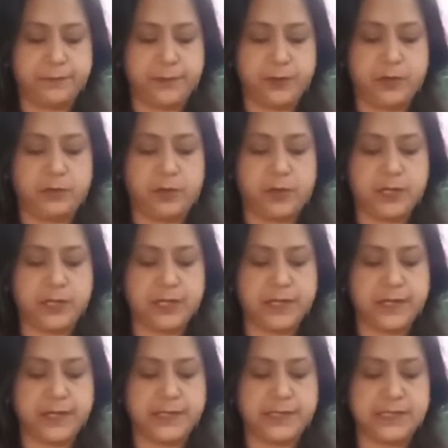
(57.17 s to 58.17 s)
Pure water
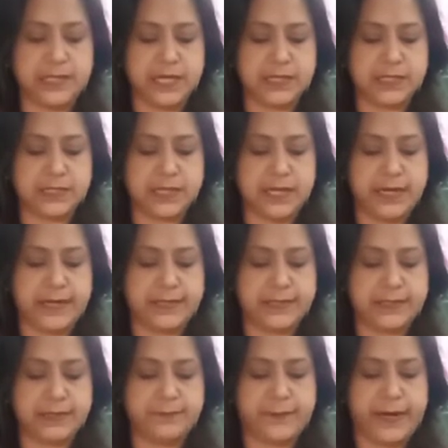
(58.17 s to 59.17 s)
is thus
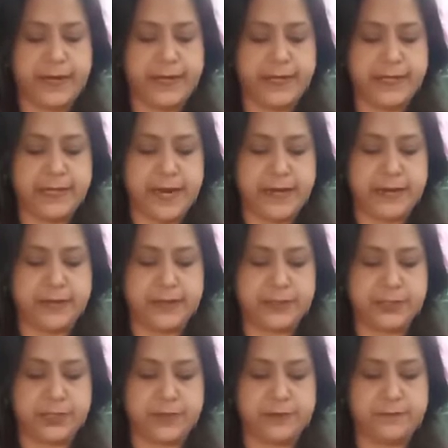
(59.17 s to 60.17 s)
collected by
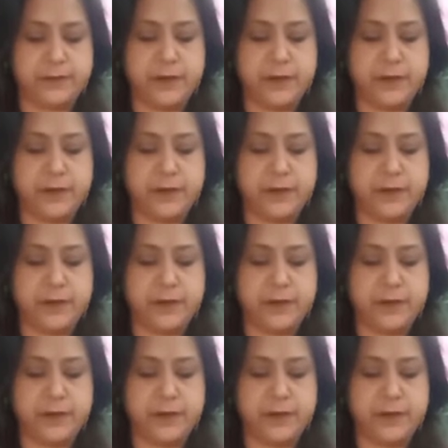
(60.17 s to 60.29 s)
decantation.